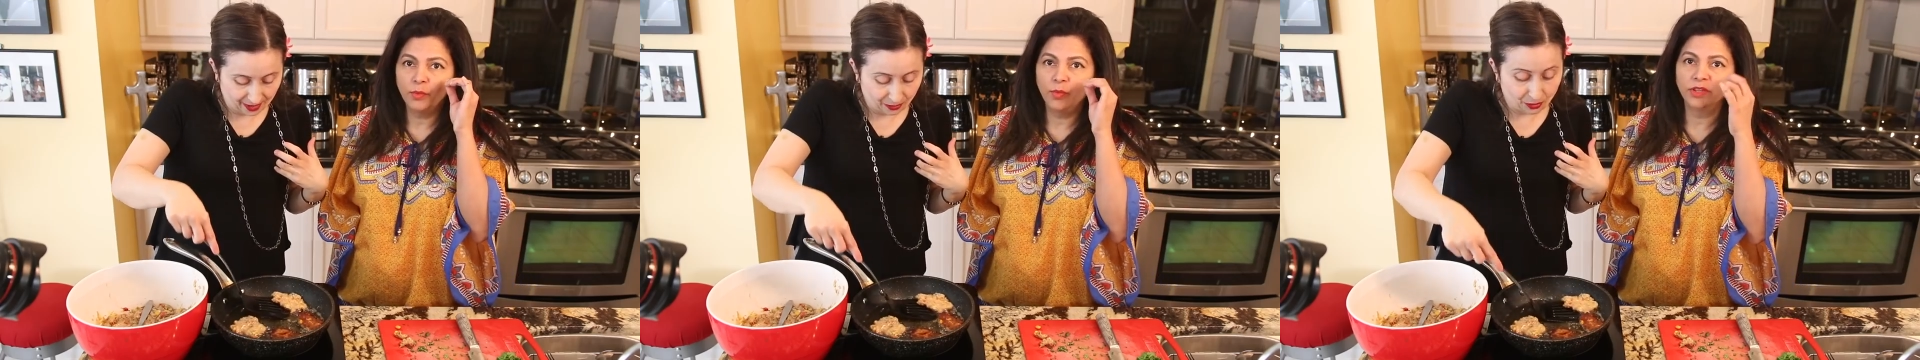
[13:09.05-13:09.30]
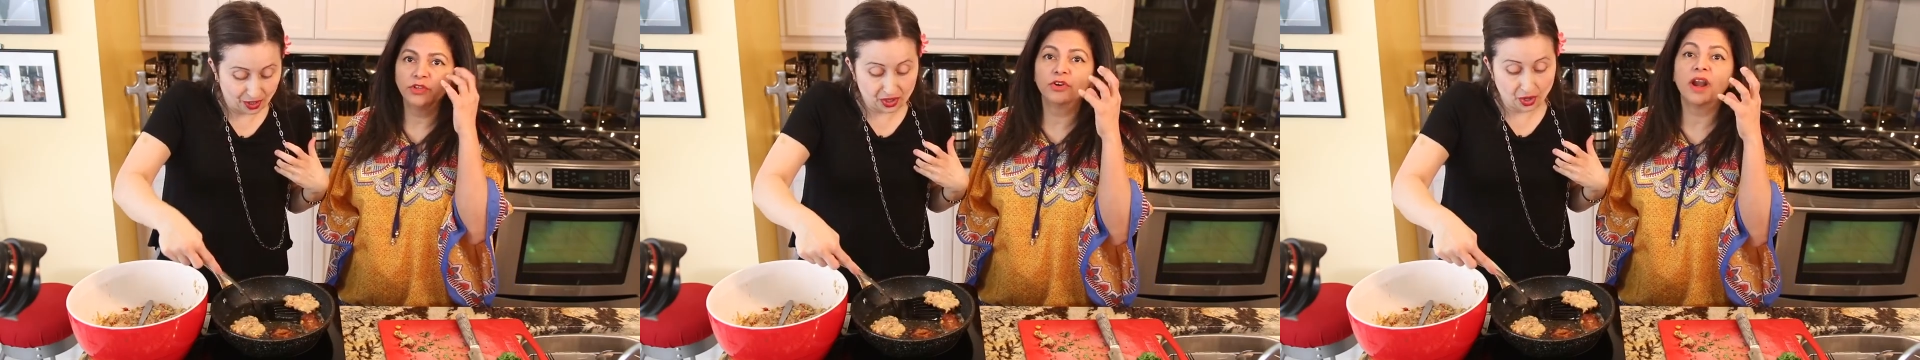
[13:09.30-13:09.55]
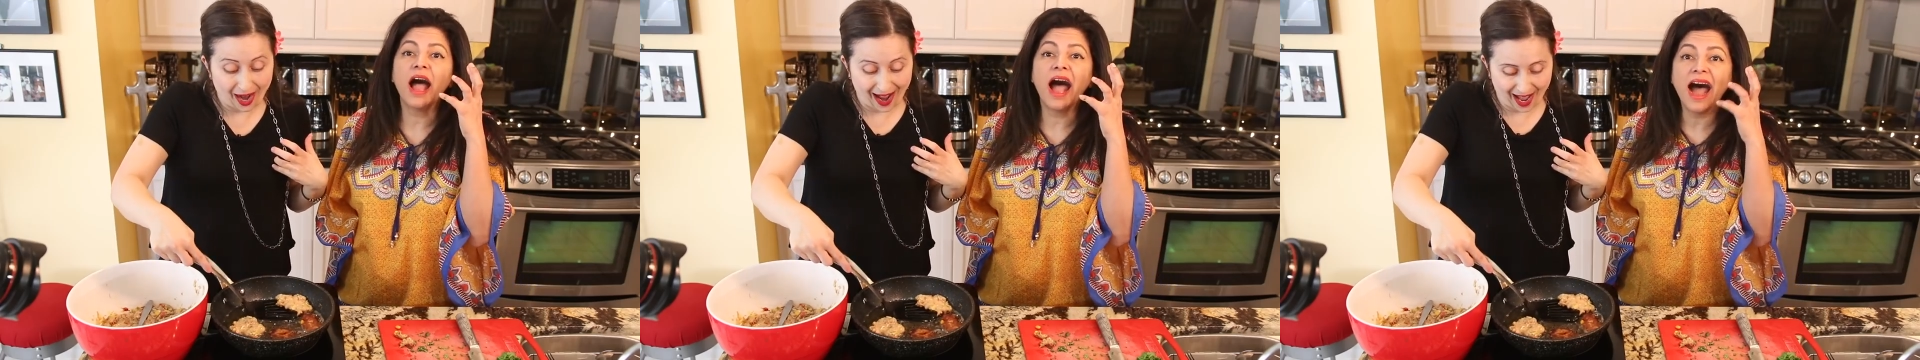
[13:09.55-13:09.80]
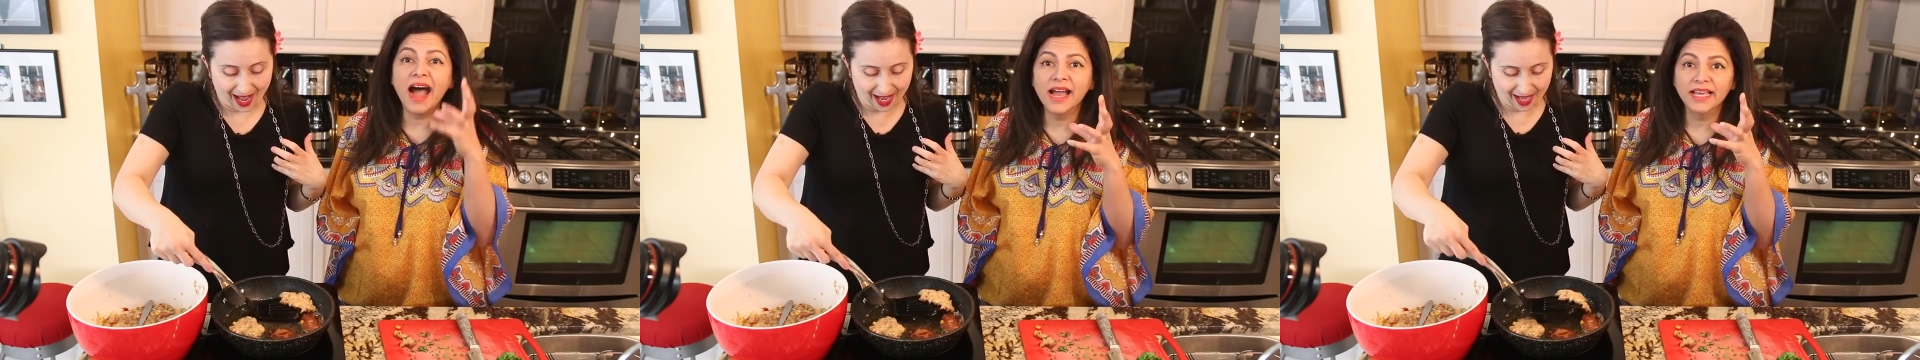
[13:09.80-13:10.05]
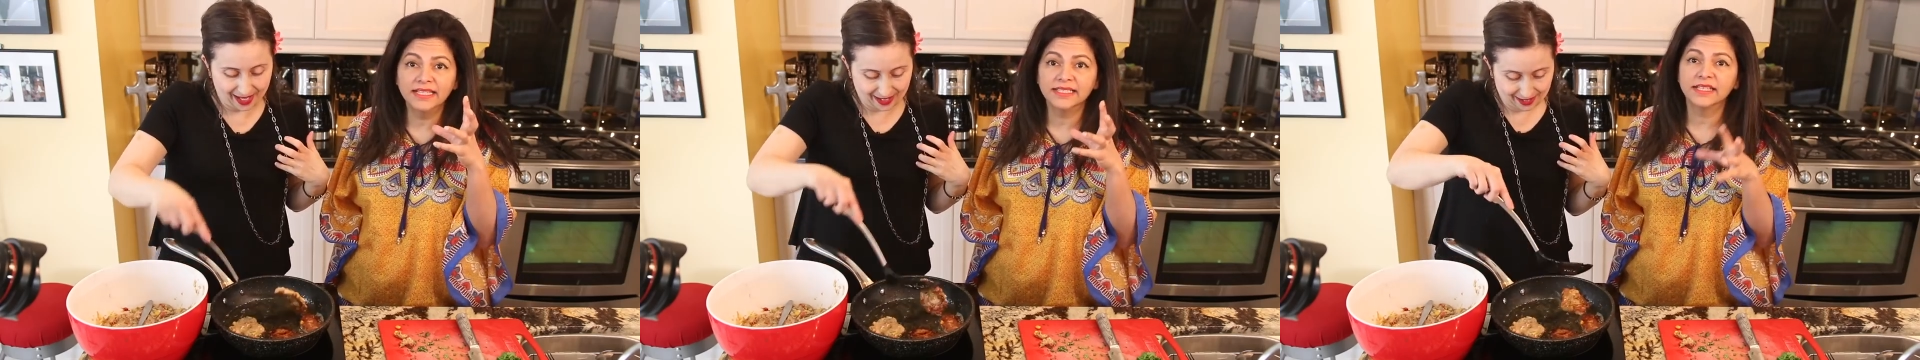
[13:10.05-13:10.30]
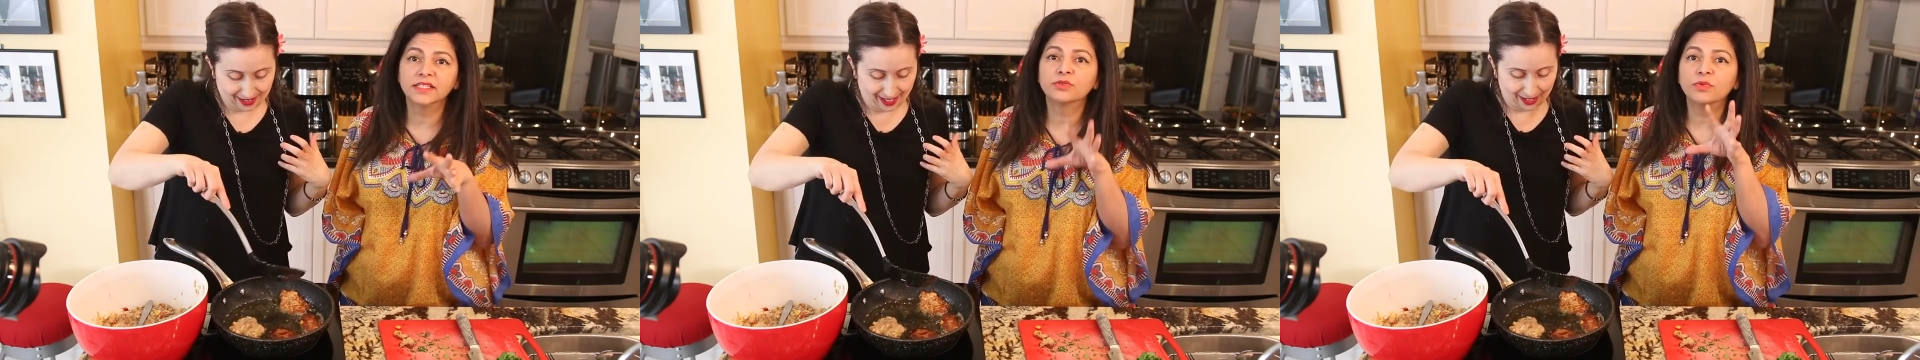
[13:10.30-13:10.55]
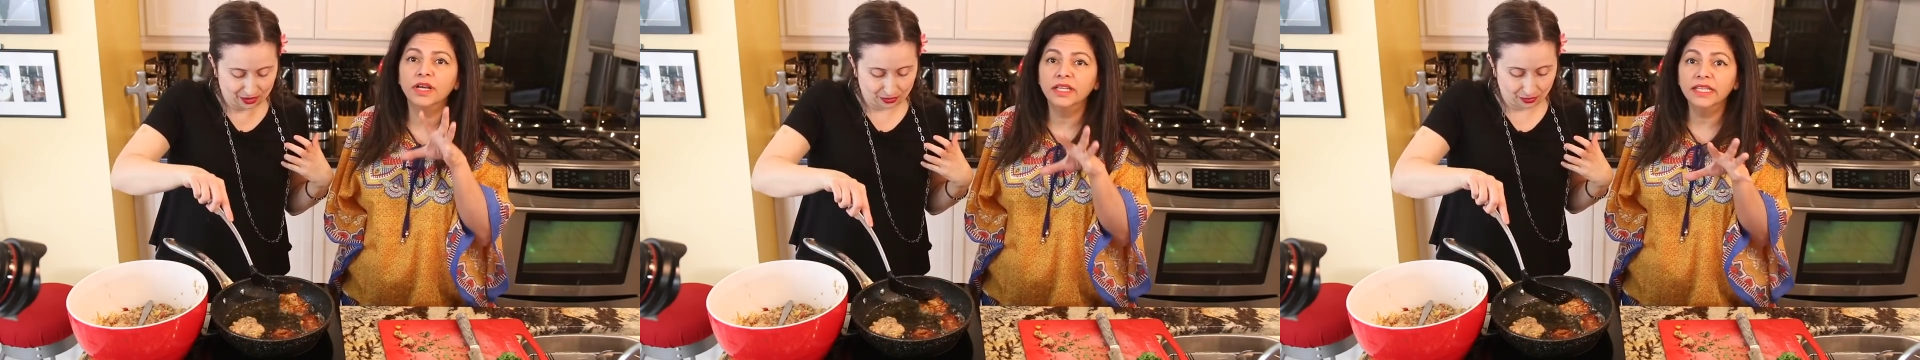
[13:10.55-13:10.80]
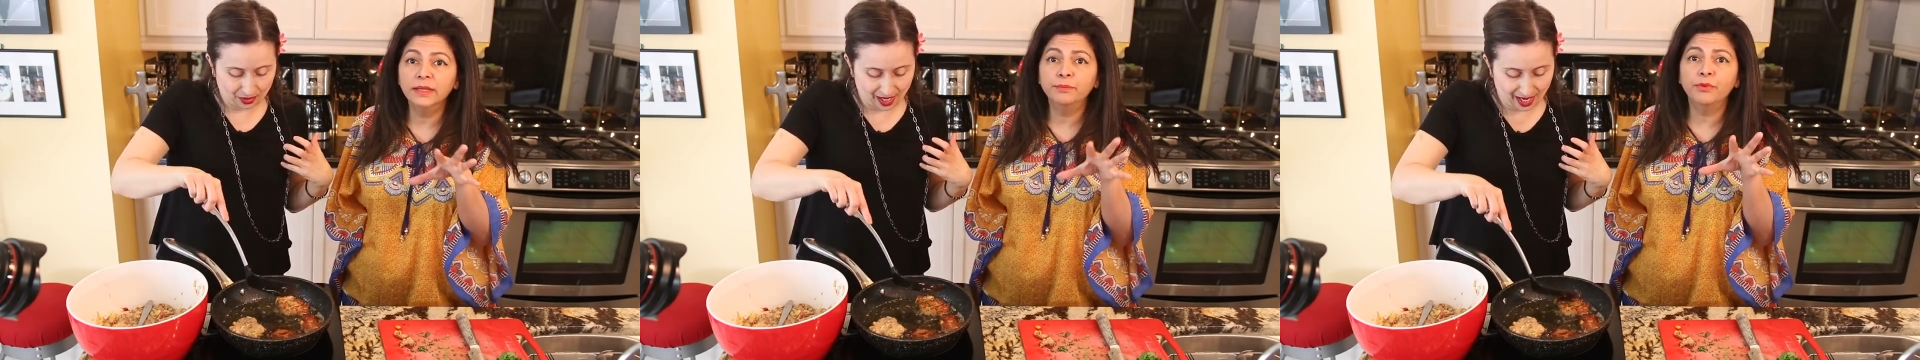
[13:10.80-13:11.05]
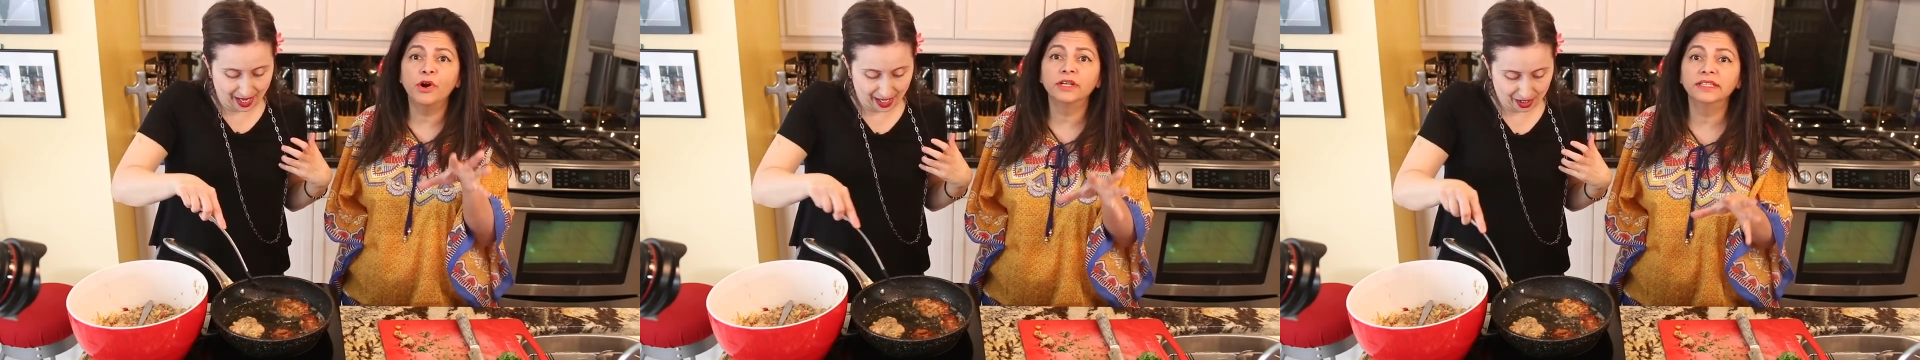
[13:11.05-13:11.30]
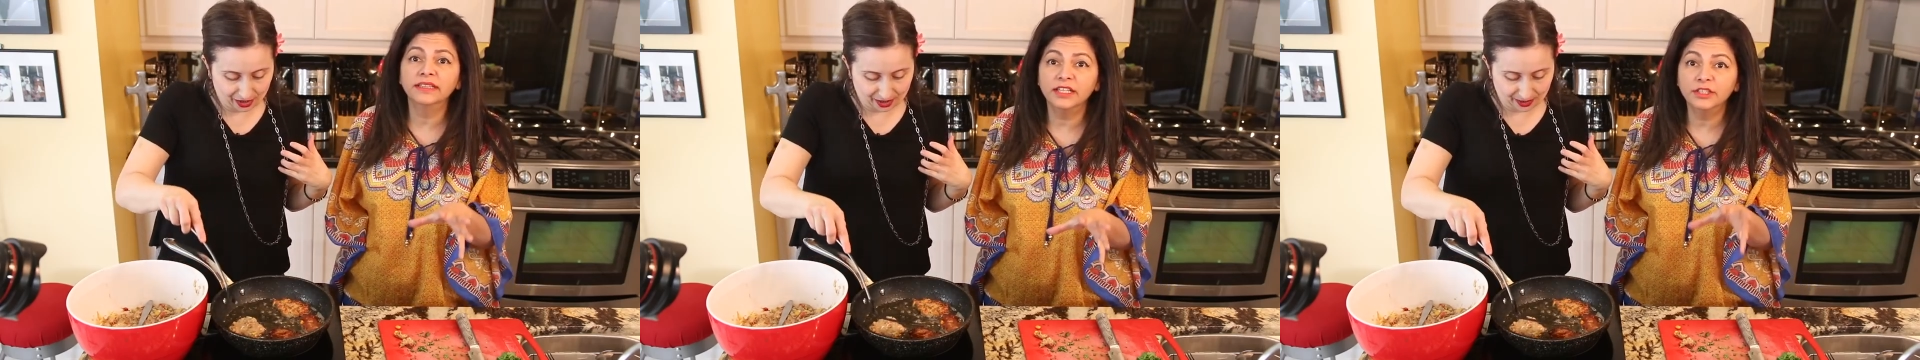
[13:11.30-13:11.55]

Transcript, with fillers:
Speaker 1: with, with your, your, eyes. eyes. That's really right.